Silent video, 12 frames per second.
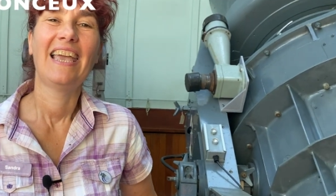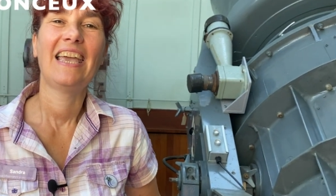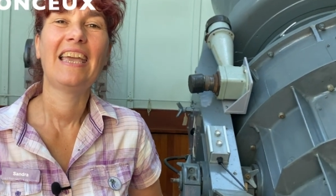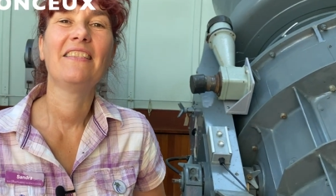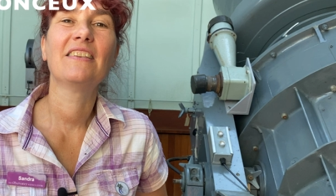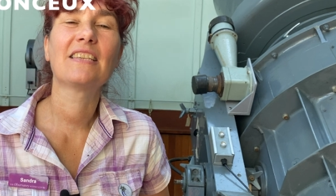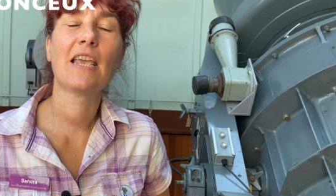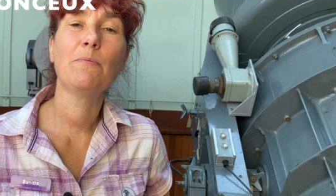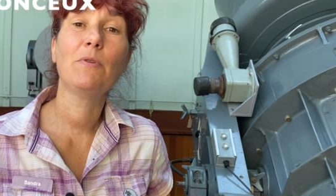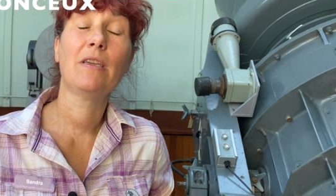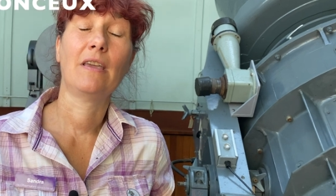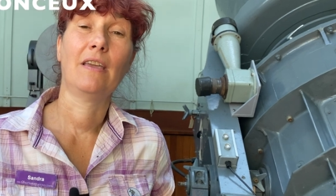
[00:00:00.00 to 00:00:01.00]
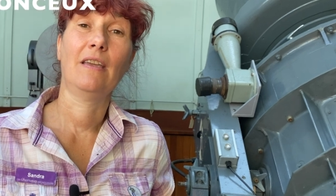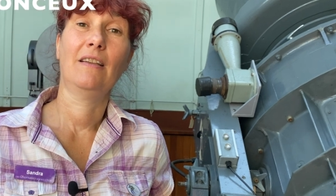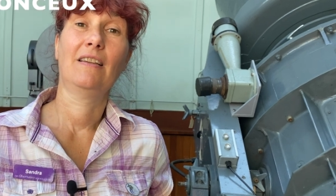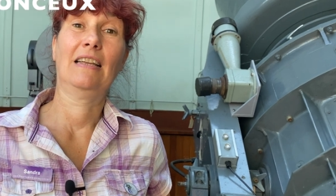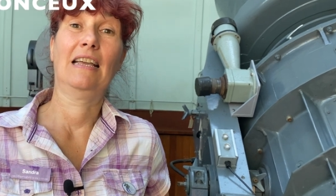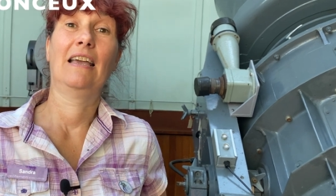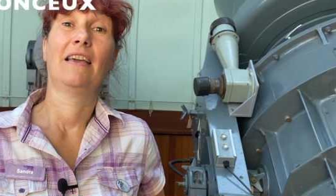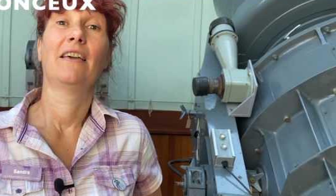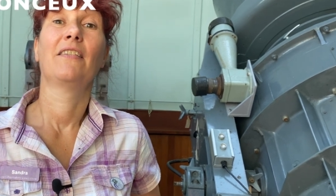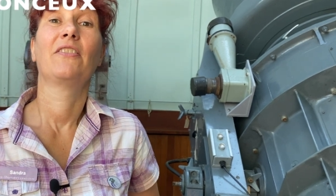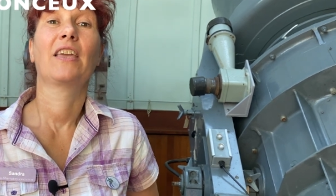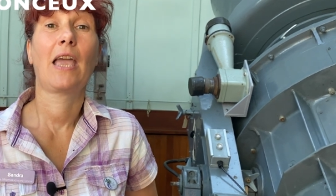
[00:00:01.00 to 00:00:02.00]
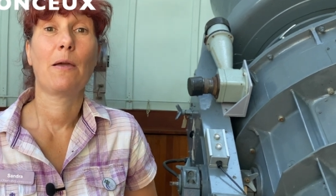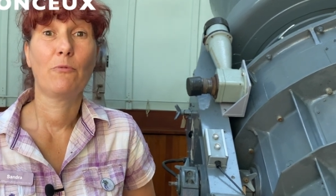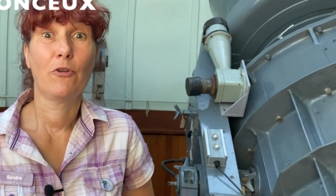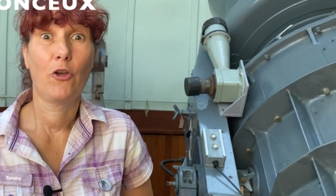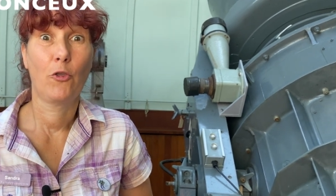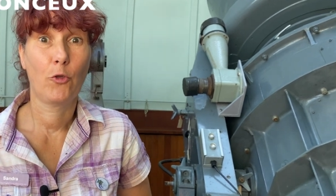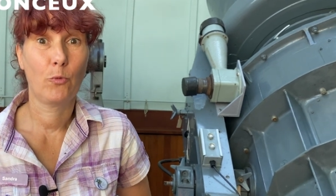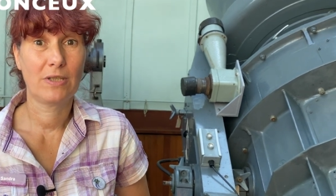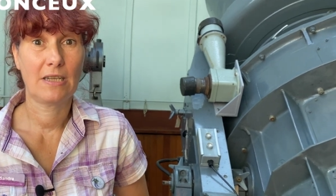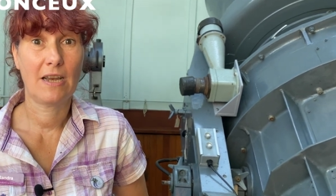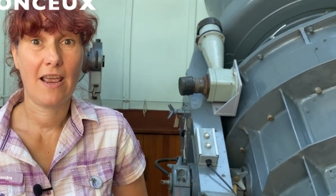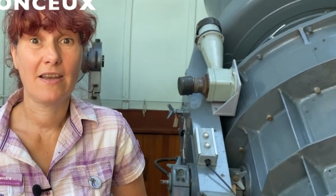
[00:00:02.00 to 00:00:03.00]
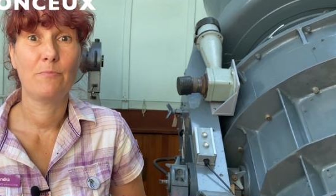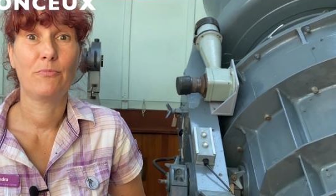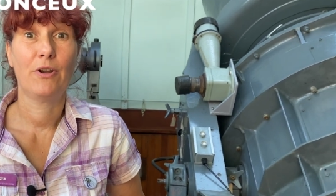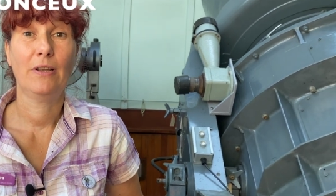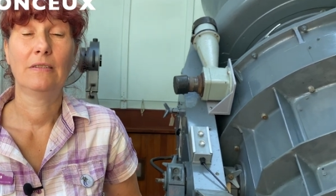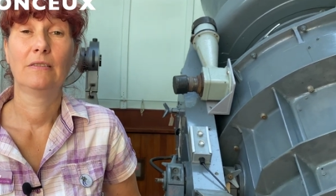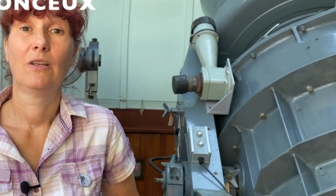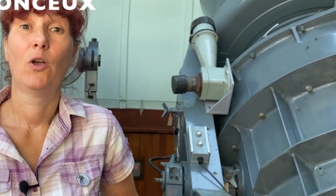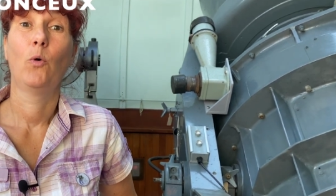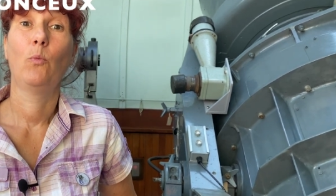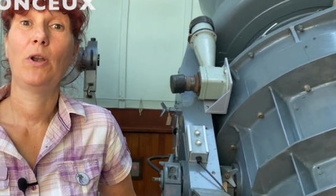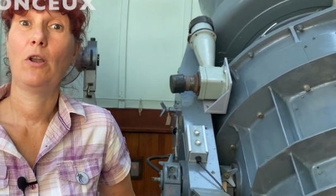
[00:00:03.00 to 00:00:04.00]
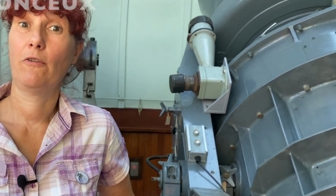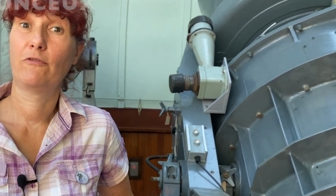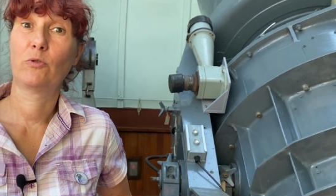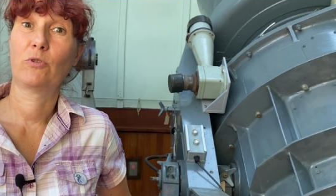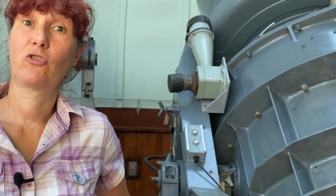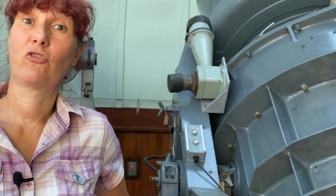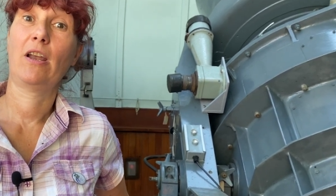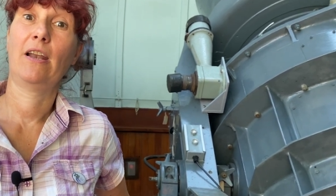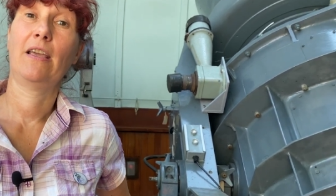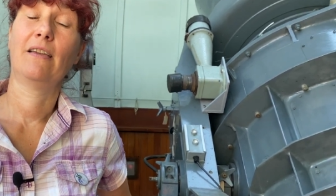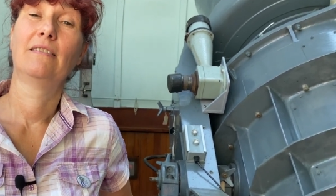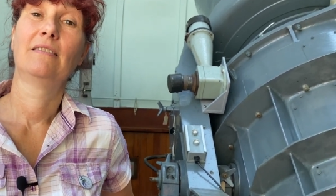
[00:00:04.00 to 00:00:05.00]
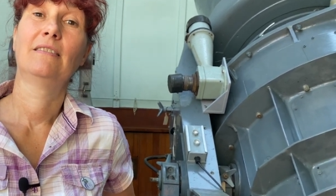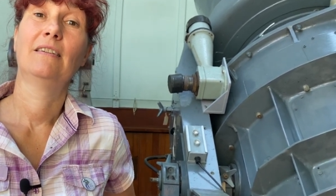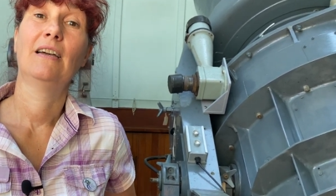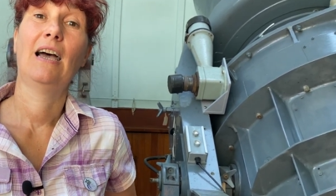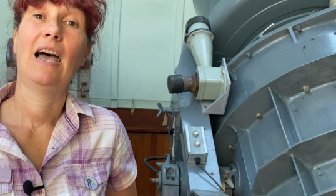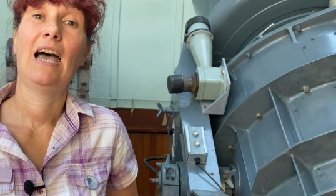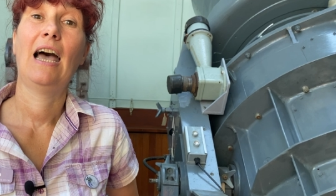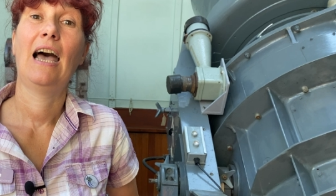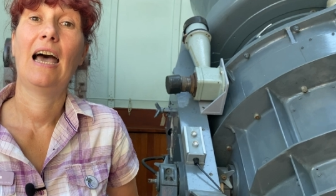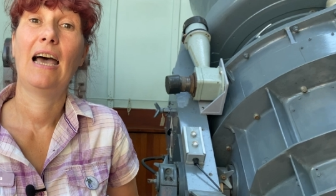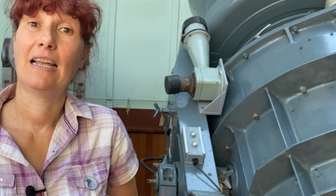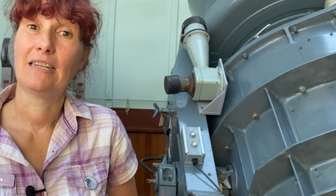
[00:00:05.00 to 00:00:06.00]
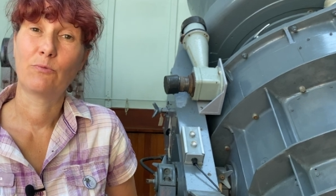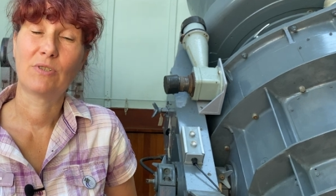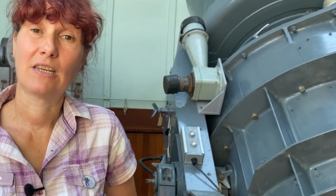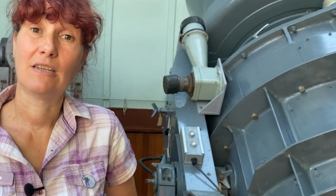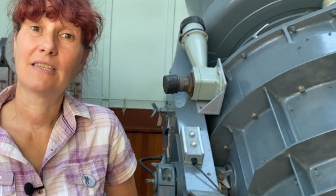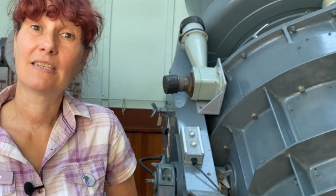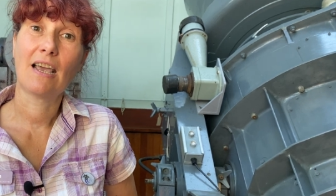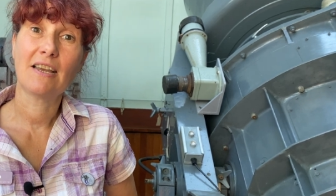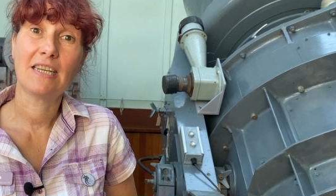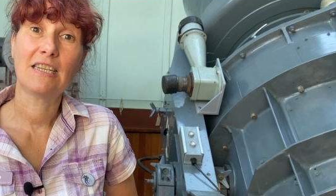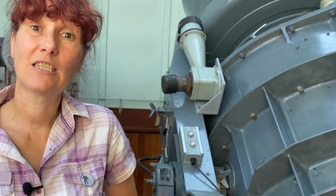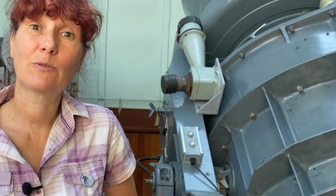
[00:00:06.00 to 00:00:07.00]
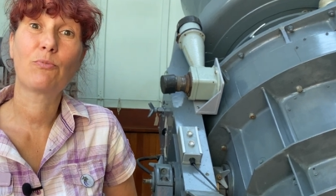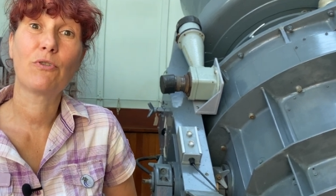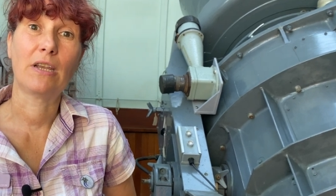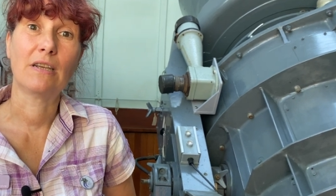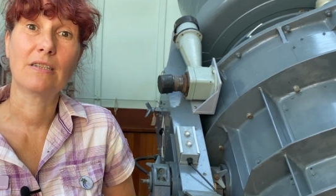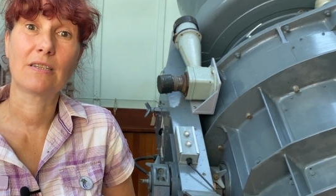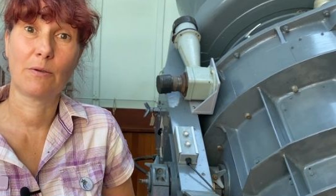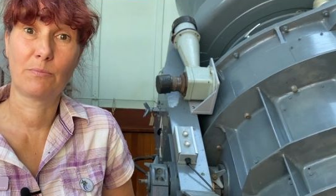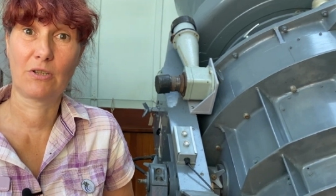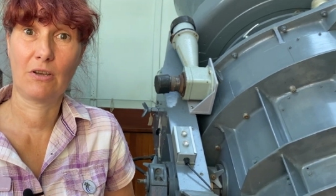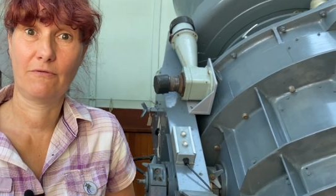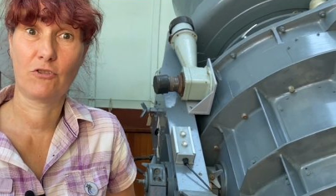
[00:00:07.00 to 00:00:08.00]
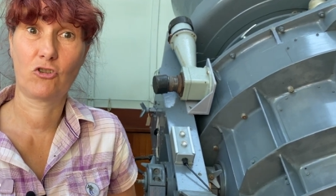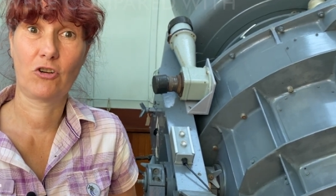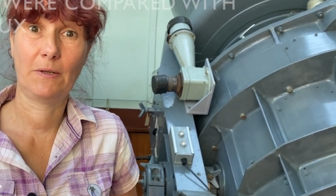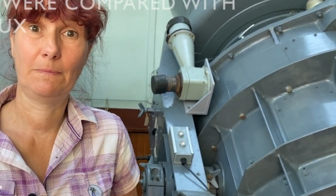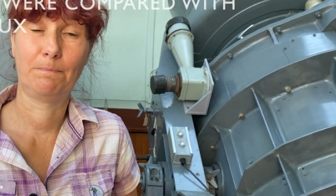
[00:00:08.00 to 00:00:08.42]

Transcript: In the same year, the camera that was in Edinburgh went over to Australia and was in Siding Springs Observatory.